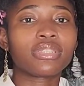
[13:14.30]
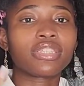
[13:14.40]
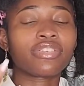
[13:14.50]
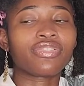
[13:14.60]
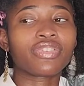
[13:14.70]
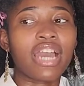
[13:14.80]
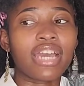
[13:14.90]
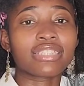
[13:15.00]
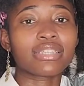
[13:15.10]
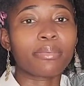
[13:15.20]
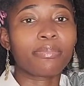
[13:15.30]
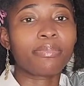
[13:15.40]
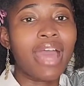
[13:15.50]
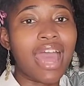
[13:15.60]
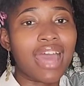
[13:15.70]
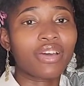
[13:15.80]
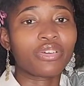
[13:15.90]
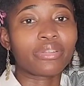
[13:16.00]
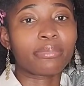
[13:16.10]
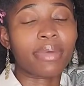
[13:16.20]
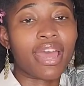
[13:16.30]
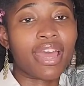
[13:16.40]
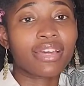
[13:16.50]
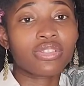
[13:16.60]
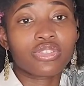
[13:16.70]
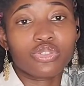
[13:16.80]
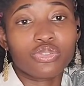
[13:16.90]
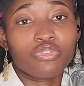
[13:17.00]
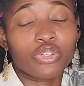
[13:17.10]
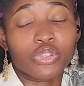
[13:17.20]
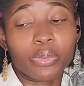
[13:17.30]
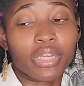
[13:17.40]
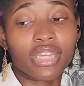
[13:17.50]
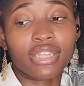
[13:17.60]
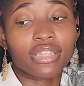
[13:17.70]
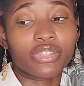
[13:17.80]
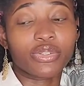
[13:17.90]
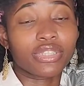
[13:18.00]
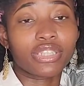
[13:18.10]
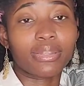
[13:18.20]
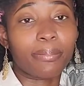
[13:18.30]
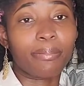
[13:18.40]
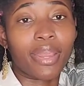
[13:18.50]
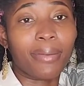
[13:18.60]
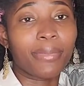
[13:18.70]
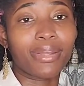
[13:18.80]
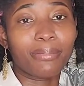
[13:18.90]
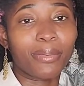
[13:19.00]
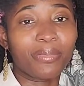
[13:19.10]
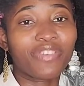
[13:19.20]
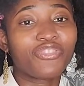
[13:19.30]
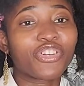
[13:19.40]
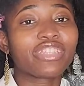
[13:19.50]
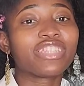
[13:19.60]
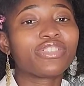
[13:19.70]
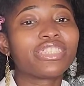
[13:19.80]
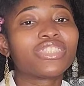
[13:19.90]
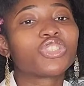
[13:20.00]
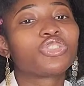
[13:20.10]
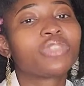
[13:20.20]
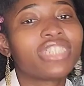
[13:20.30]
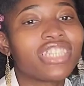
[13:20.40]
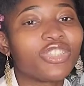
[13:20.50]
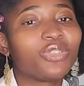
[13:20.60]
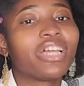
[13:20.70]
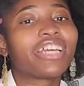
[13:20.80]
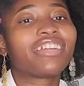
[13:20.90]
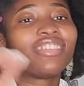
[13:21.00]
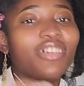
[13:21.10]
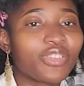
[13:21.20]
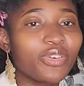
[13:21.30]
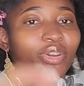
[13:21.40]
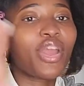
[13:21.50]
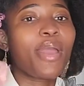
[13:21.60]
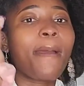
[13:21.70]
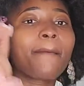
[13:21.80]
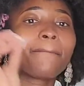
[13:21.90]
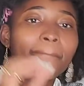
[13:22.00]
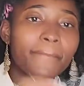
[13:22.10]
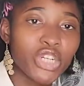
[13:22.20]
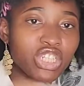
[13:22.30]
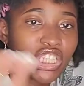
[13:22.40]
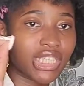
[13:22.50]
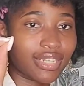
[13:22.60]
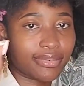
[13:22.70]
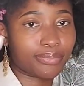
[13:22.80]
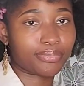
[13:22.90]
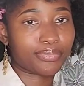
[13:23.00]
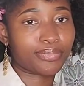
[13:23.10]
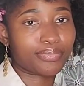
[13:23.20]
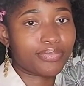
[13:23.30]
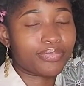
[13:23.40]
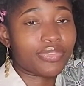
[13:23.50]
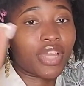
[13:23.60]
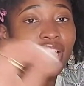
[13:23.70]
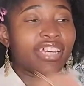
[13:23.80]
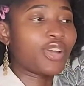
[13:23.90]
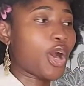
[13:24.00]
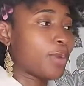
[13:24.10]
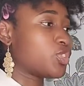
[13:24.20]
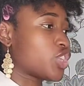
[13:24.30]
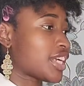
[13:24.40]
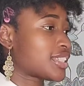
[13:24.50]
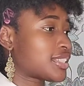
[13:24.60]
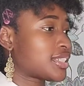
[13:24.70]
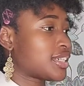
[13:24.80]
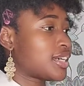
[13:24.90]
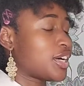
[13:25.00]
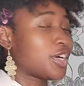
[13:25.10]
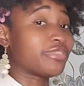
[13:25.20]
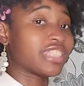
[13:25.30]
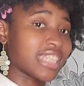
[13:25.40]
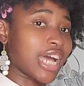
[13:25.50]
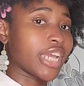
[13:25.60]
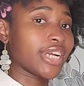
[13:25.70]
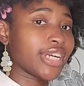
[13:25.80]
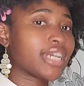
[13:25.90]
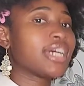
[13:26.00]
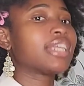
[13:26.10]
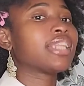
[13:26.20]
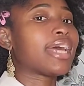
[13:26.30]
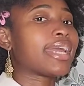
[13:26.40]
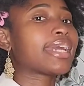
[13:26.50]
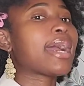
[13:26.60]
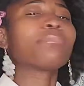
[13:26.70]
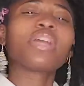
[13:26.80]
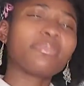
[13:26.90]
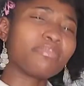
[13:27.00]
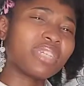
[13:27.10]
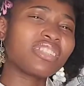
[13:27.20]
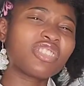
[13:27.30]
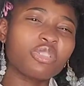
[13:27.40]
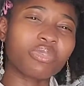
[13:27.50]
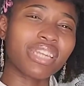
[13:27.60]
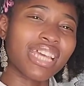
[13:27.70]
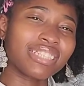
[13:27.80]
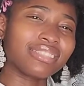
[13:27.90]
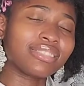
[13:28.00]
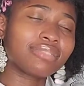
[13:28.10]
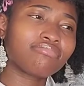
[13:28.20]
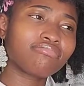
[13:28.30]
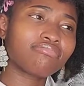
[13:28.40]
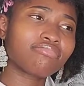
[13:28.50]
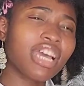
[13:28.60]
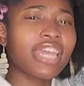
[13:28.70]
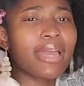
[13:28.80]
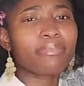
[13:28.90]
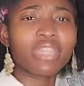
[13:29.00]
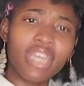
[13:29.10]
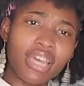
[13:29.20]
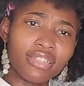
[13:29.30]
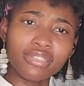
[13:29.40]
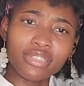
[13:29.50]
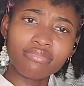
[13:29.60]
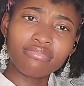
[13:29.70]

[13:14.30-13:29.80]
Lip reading: give guys a pat on the back for doing literally a bare minimum, for literally treating you like another person, not an object of desire. Like, I'm not a means to an end. I am the end.